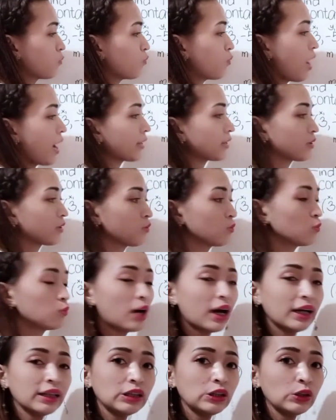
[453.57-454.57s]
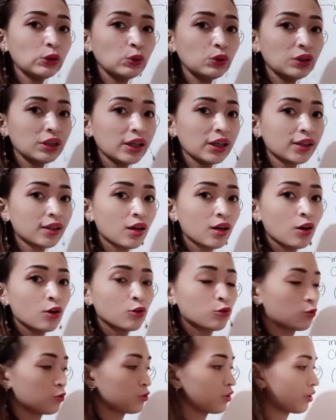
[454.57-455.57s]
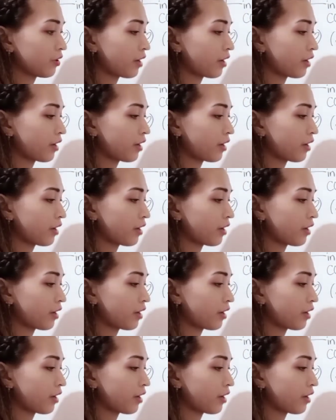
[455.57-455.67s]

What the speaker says: 1 unit to the